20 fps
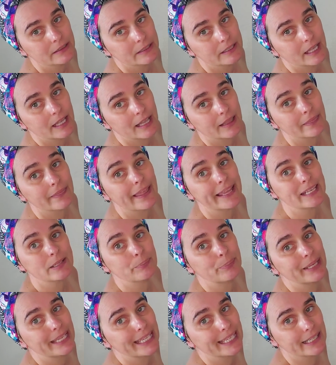light
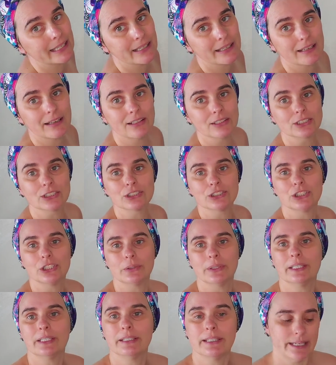pink color to it,